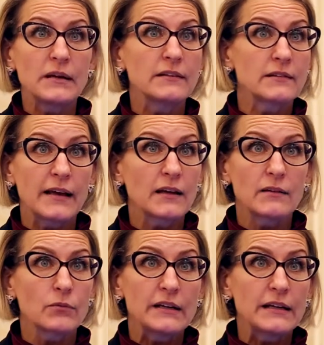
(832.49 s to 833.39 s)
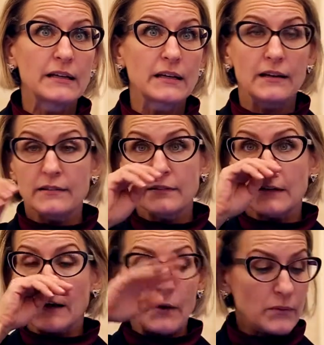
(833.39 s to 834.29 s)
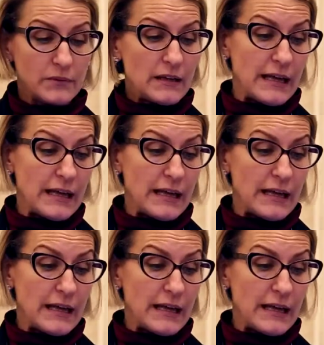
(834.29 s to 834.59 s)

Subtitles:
but it's like ridiculous, you know?